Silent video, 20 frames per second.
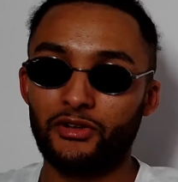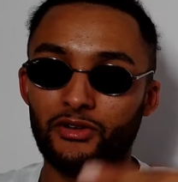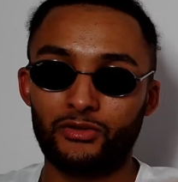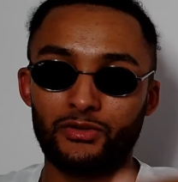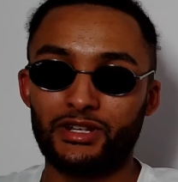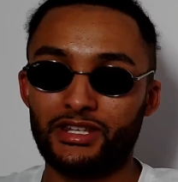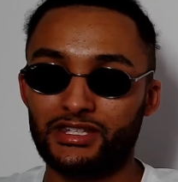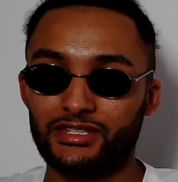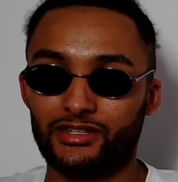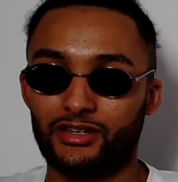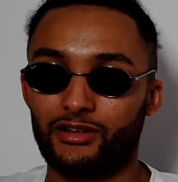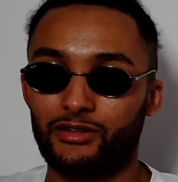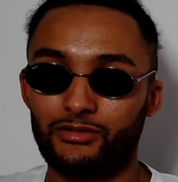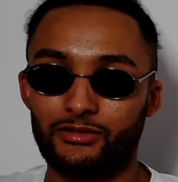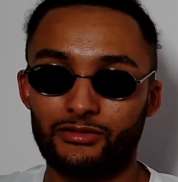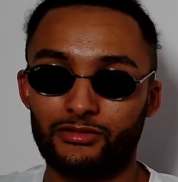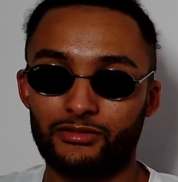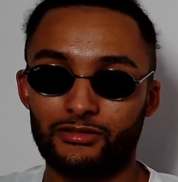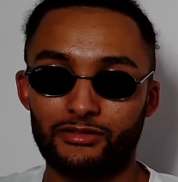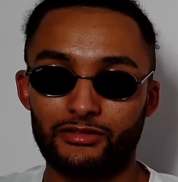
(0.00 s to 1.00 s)
all this though.
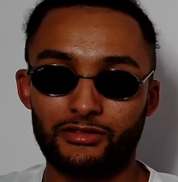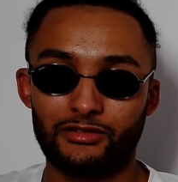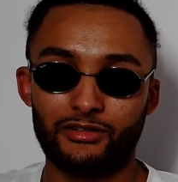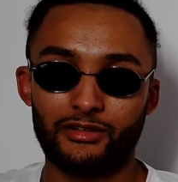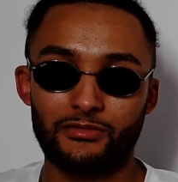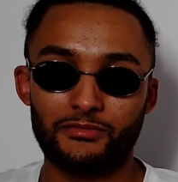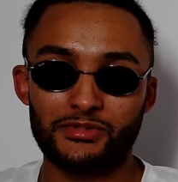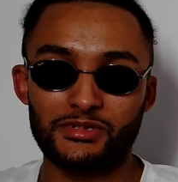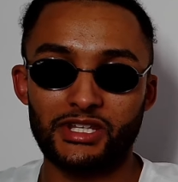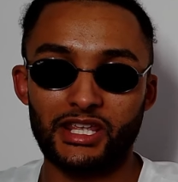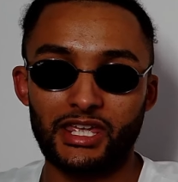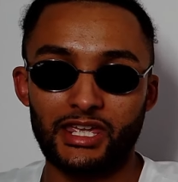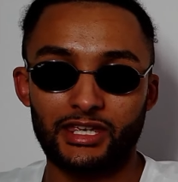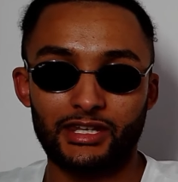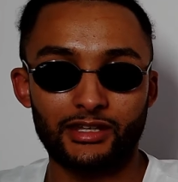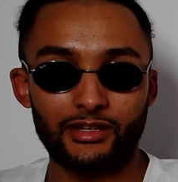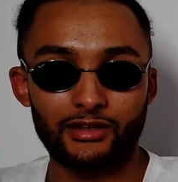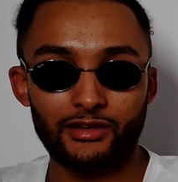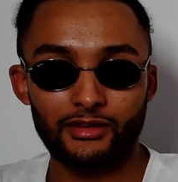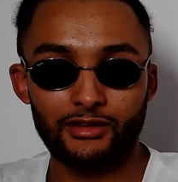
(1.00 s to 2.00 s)
Do you know what I'm
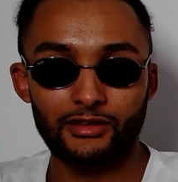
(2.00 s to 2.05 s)
saying?